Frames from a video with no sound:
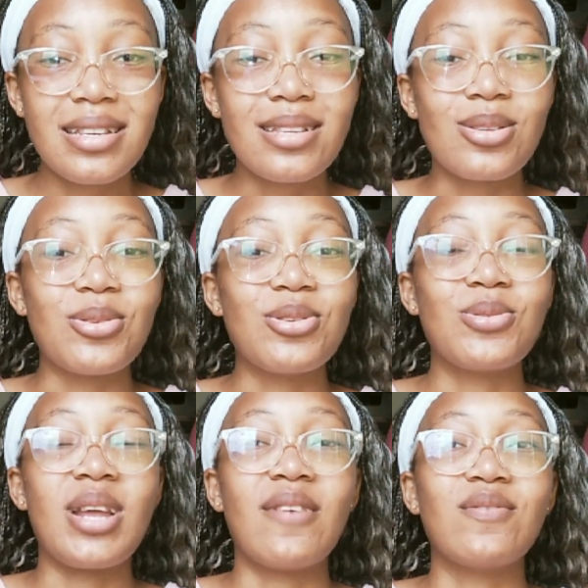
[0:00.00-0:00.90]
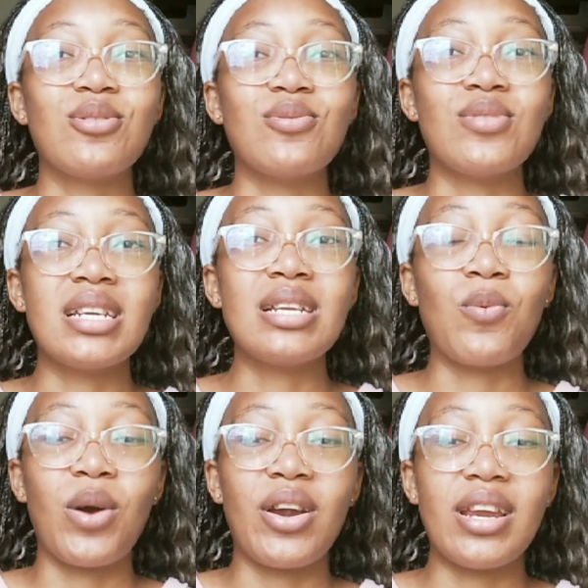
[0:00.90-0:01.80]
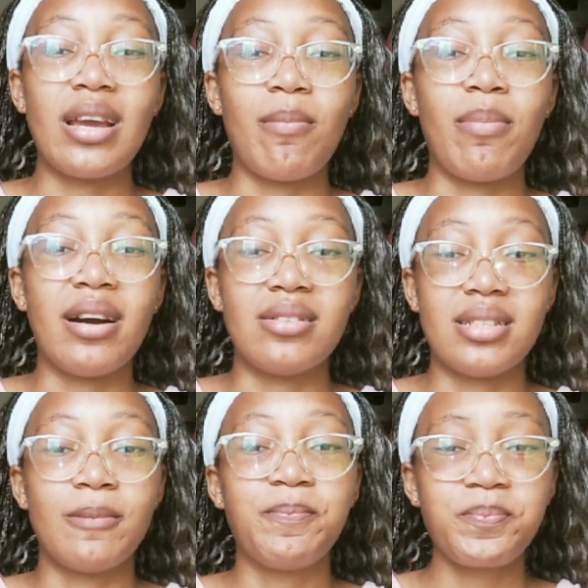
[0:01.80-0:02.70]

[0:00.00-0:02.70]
so you don't have to really worry about,